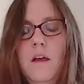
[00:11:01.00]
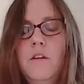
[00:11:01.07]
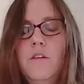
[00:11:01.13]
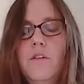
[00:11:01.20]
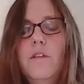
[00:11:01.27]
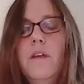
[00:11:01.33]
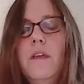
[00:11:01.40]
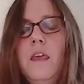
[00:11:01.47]

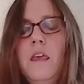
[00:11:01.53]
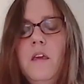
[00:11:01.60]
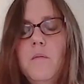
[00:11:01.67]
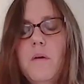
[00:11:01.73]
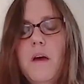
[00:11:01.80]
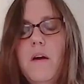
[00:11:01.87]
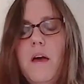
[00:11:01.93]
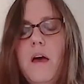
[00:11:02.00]
You're thinking
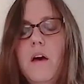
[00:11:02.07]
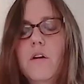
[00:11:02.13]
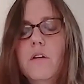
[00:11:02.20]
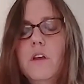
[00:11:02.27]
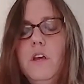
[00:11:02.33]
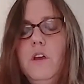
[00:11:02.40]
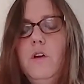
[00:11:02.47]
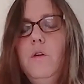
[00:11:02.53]
about how
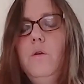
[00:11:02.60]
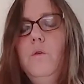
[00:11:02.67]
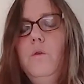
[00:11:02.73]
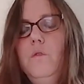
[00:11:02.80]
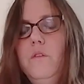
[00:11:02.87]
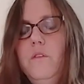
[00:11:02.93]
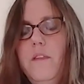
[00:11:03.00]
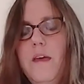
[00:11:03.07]
to
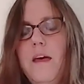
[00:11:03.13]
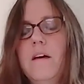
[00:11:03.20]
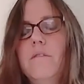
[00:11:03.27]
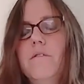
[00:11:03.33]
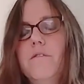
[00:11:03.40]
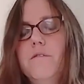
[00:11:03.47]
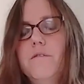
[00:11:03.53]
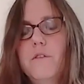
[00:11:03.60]
use
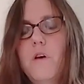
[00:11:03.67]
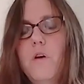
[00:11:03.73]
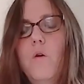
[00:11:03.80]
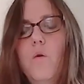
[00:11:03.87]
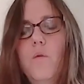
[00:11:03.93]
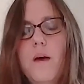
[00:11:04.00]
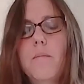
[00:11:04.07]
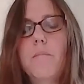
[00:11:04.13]
that
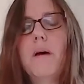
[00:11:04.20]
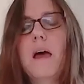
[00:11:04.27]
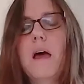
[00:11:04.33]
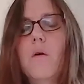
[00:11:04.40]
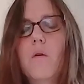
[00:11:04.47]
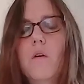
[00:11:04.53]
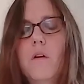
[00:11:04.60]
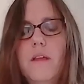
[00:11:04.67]
flow, that
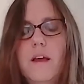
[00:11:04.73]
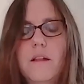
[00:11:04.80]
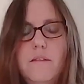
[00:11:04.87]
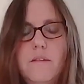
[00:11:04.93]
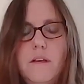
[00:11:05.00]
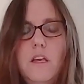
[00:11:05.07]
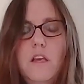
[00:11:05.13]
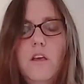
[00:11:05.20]
power, that
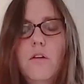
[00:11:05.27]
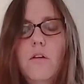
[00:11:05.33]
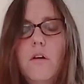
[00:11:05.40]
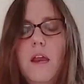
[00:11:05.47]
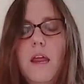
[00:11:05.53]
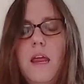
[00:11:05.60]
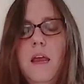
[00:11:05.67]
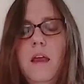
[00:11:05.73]

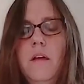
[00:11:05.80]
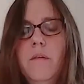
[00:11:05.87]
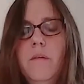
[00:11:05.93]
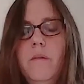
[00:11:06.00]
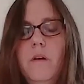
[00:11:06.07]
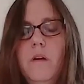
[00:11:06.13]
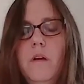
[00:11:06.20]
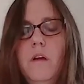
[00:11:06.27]
security
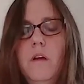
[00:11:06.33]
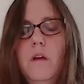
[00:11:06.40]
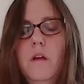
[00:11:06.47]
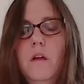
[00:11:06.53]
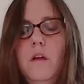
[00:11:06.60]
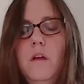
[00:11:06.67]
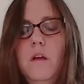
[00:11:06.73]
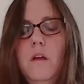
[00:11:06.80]

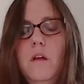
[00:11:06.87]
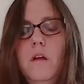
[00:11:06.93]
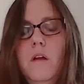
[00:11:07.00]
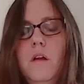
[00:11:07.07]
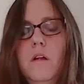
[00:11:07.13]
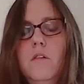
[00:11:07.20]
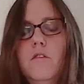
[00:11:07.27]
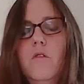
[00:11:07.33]

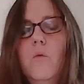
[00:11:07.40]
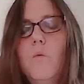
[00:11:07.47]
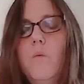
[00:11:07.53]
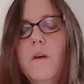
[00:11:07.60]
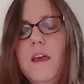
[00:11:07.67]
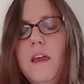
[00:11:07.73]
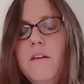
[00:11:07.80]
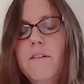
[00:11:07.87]
to
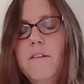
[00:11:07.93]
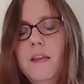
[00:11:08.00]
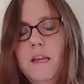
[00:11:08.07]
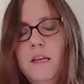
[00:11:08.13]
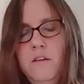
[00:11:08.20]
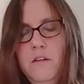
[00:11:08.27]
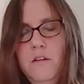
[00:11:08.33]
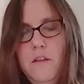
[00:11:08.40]
weave it
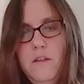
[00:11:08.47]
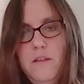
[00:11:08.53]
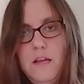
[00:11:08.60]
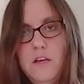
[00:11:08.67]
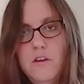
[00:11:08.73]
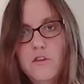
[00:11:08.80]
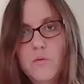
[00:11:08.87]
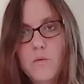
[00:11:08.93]
into the
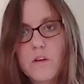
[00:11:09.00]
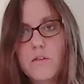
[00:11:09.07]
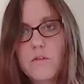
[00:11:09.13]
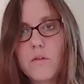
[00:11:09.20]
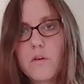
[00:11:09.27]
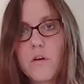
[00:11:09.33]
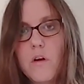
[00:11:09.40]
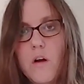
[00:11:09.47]
things you want
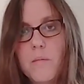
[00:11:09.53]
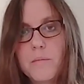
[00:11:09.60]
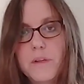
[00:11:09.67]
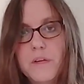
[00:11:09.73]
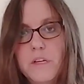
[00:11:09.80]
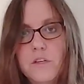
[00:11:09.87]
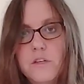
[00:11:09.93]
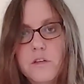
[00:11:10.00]
to
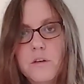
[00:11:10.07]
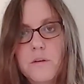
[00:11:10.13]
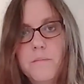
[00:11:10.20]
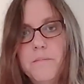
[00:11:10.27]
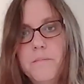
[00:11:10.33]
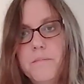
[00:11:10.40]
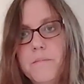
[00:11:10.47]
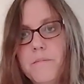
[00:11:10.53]
accomplish,
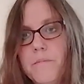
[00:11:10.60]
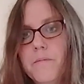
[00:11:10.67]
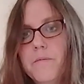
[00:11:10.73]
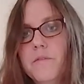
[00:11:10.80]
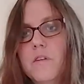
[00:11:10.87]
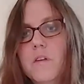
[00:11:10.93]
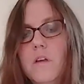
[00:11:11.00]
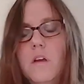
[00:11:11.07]

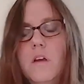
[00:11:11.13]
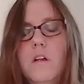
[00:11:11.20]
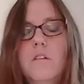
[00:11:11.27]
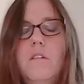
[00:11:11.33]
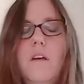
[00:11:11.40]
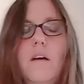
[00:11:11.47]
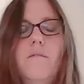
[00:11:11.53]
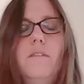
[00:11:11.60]

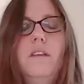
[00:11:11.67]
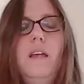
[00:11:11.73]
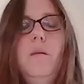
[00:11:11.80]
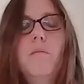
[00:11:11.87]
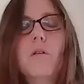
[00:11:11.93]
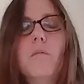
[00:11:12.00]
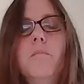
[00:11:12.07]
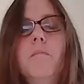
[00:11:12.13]
to have
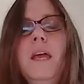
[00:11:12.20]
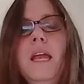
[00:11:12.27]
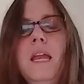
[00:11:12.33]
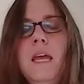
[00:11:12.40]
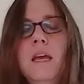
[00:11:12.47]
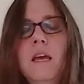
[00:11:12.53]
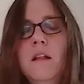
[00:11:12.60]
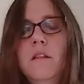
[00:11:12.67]
deeper
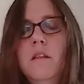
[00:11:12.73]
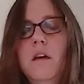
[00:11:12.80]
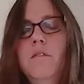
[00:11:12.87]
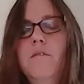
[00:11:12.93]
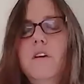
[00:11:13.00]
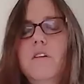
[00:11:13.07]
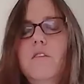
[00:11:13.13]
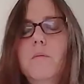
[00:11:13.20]
meaning and
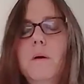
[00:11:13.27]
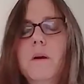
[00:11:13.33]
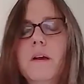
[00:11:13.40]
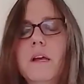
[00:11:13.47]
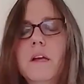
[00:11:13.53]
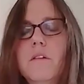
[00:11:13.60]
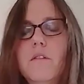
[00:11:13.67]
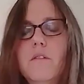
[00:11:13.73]
life
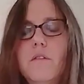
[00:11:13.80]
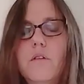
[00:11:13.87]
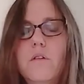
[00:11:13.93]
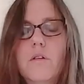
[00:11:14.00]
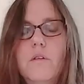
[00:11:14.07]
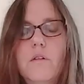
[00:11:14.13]
experience.